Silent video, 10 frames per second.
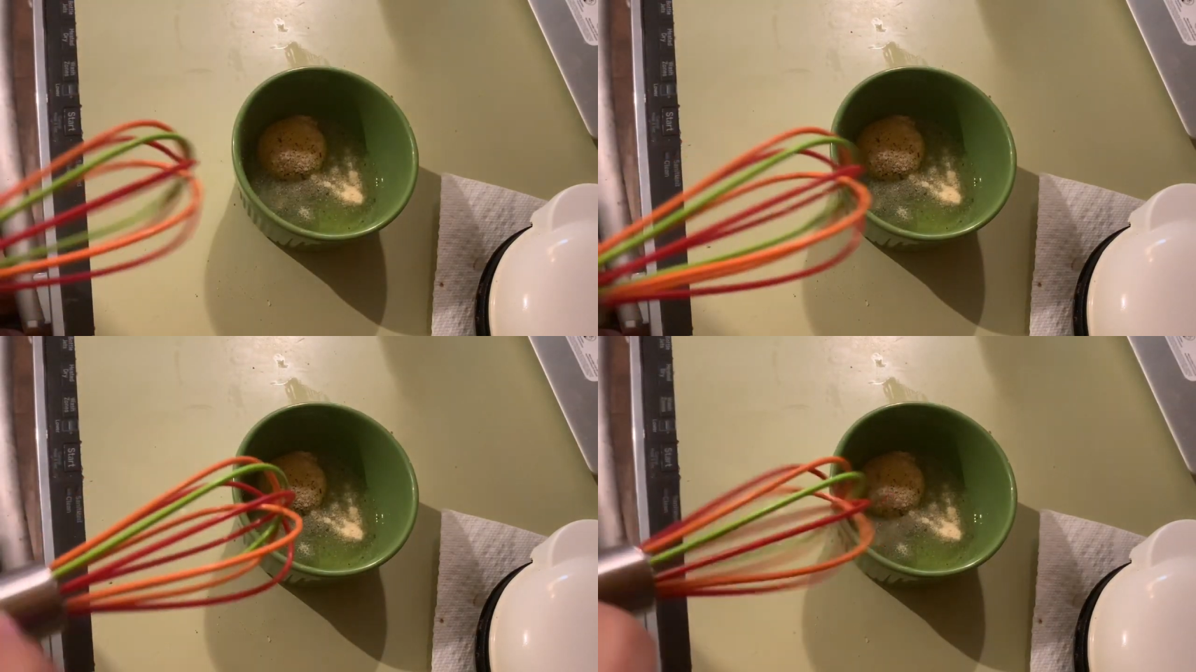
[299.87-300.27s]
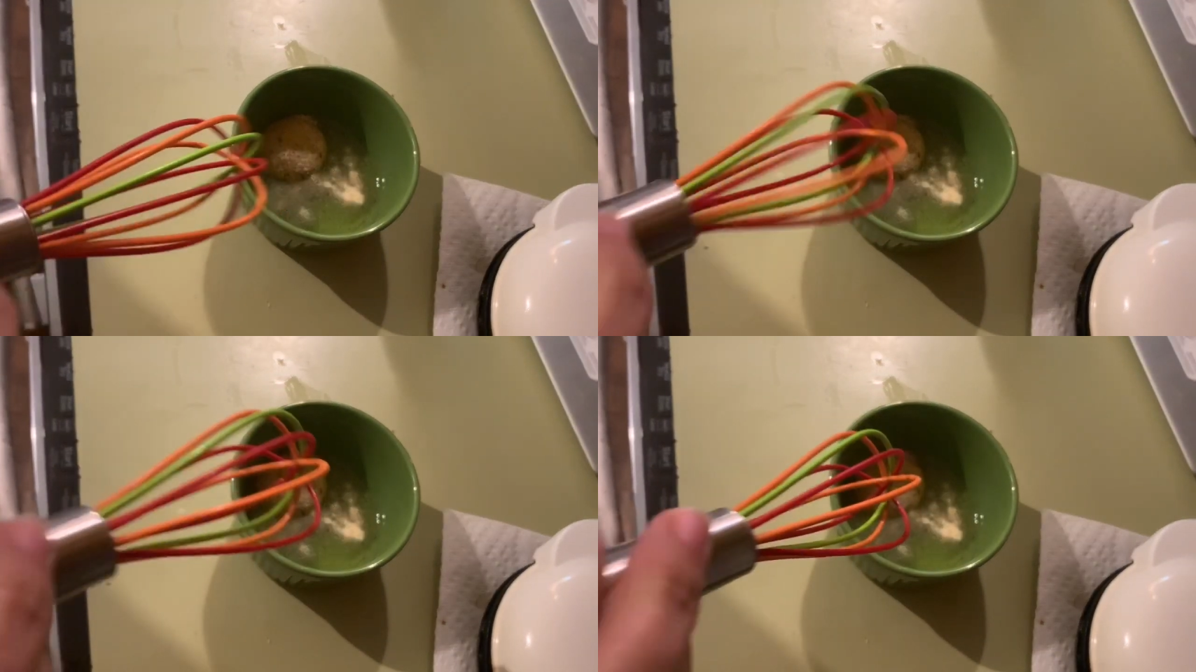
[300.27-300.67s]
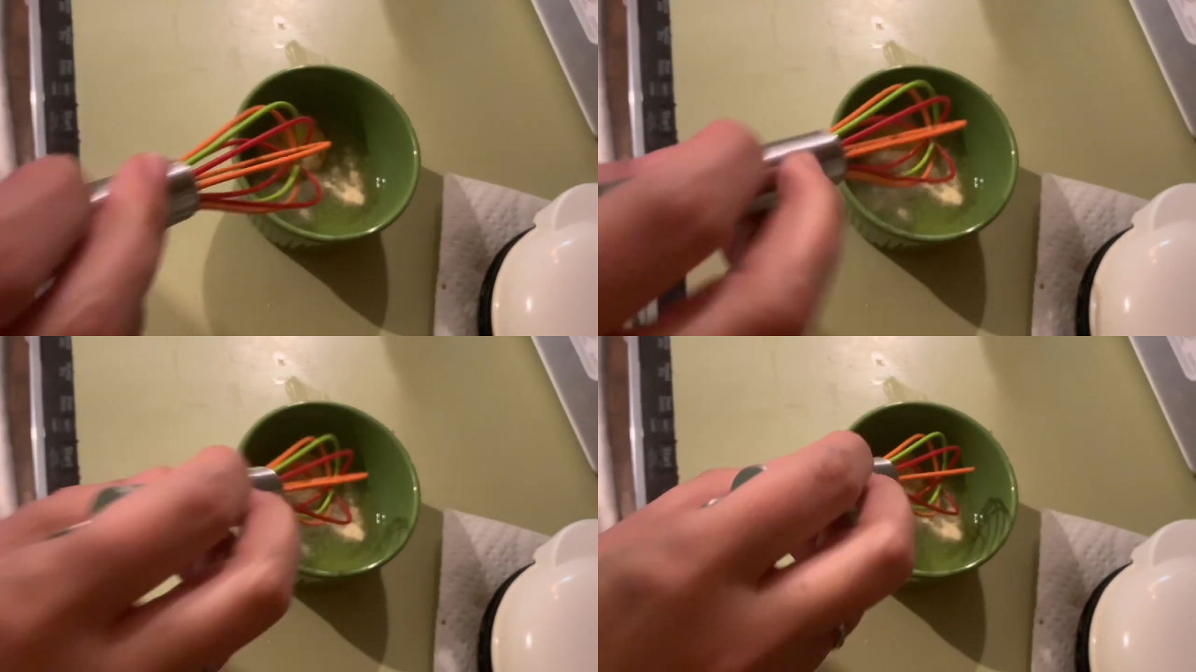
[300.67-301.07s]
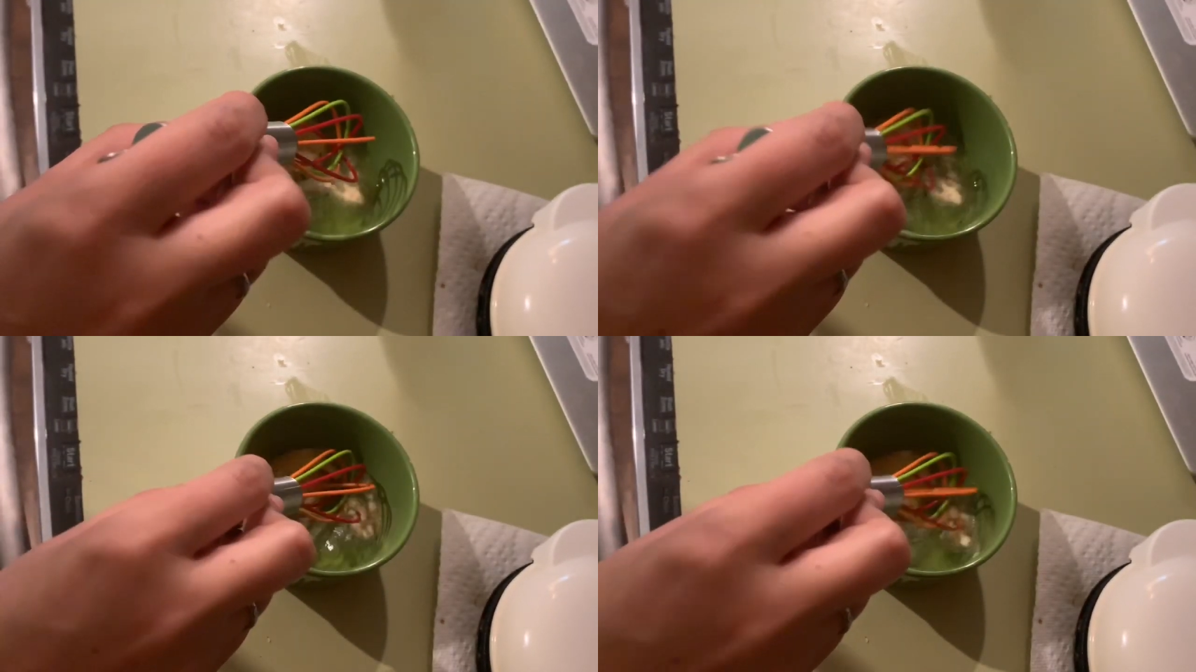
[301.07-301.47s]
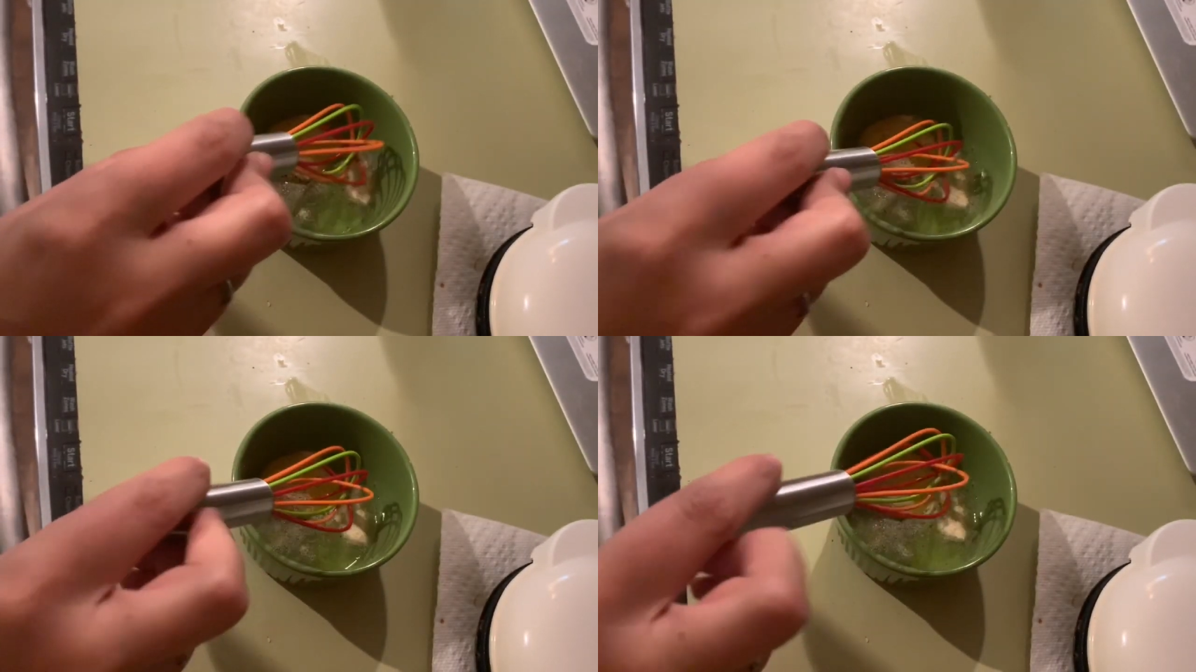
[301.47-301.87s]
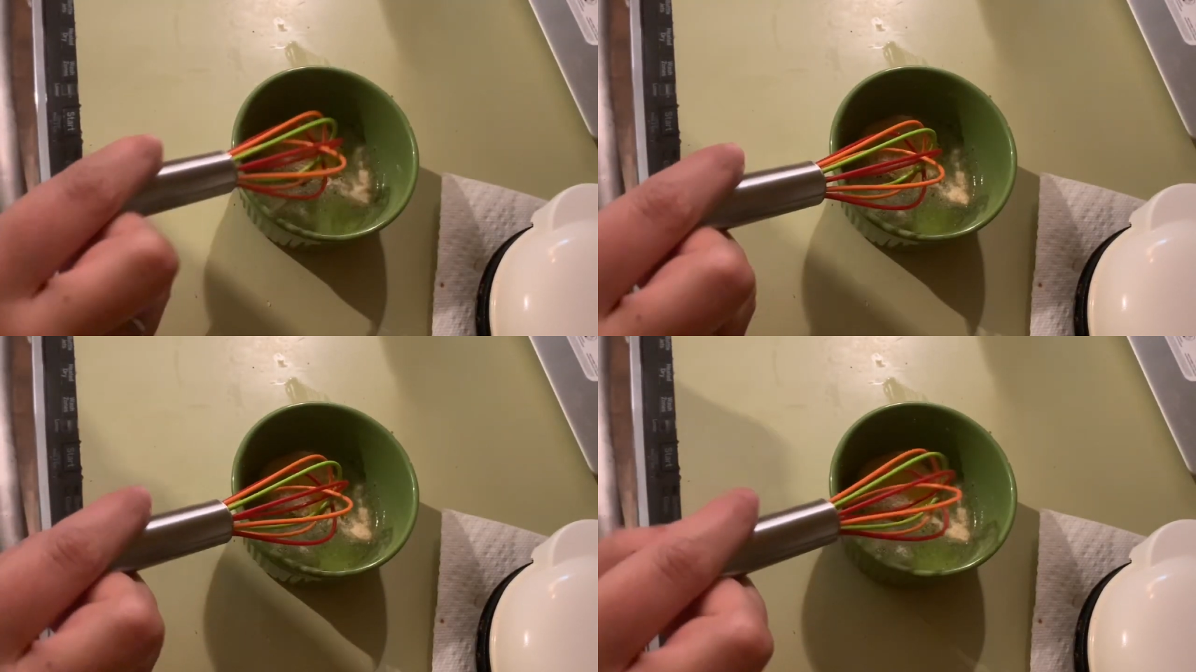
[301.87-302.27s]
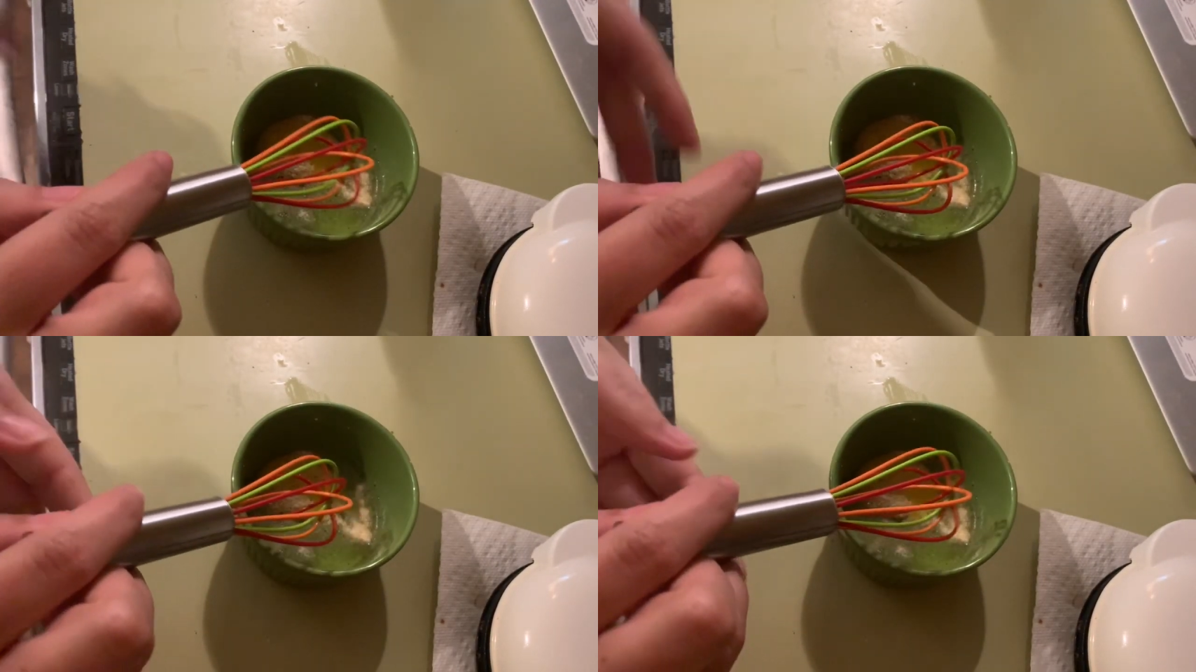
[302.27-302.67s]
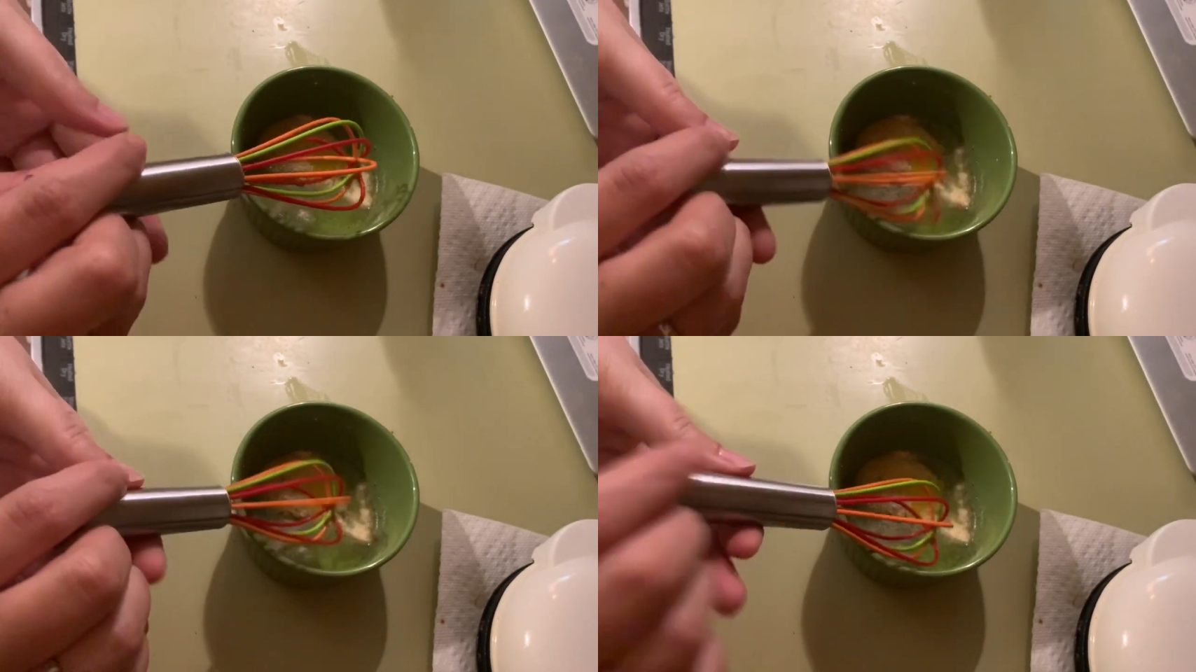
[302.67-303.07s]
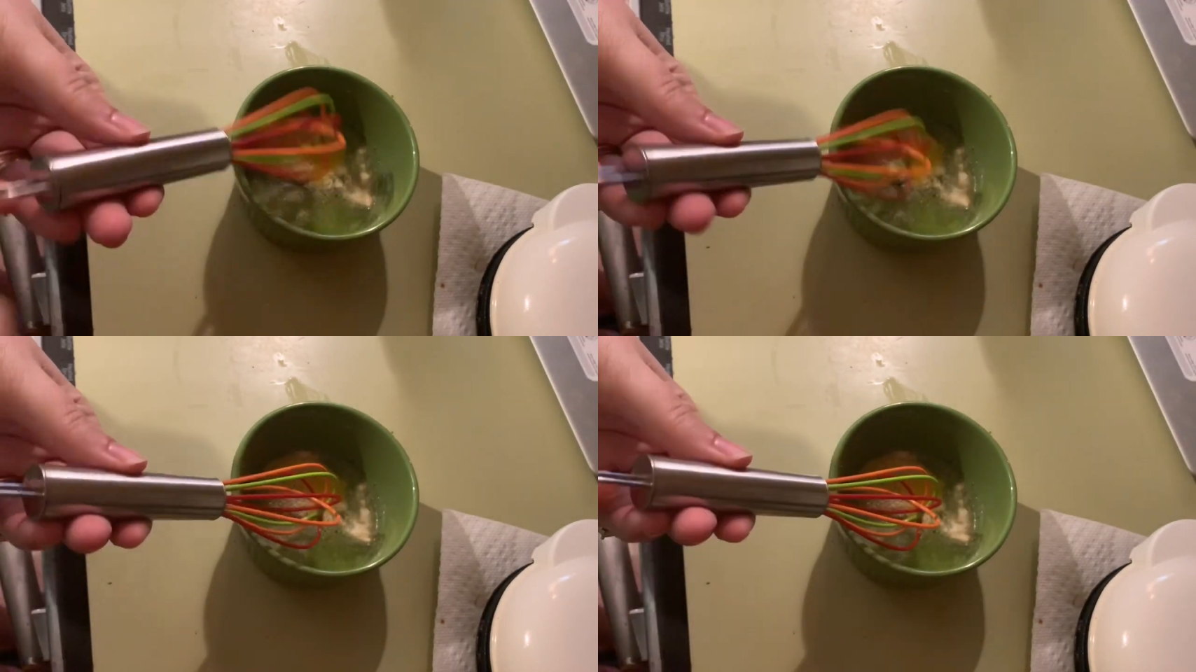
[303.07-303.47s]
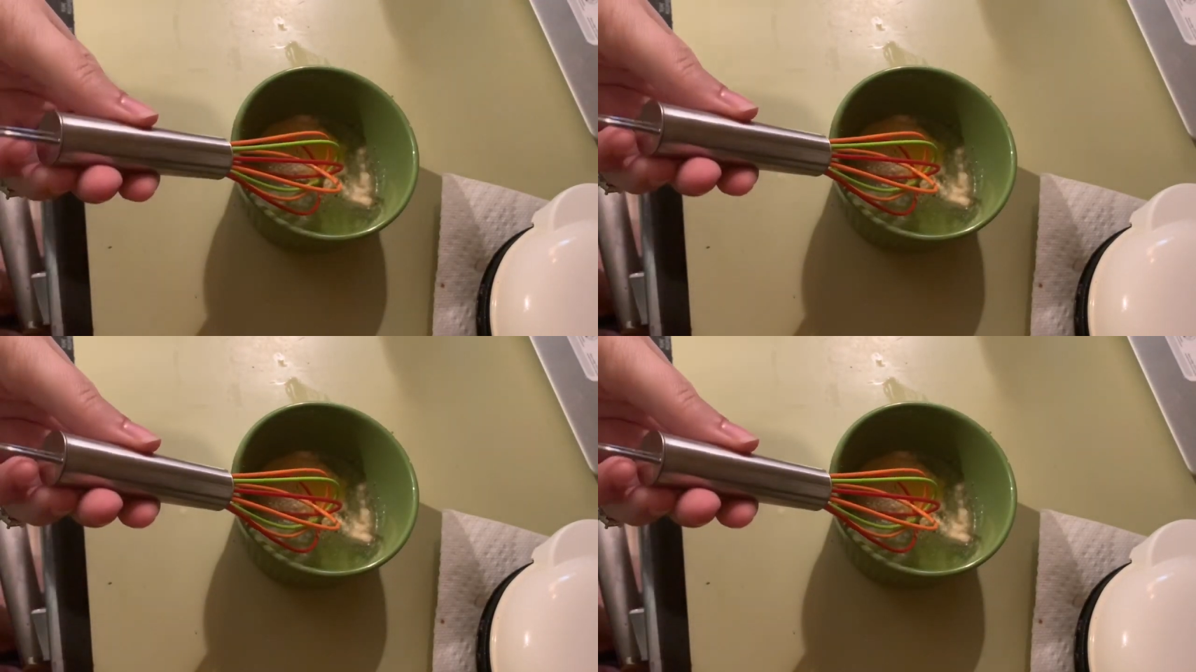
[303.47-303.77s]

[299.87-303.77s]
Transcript: Nobody's mouth can be seen.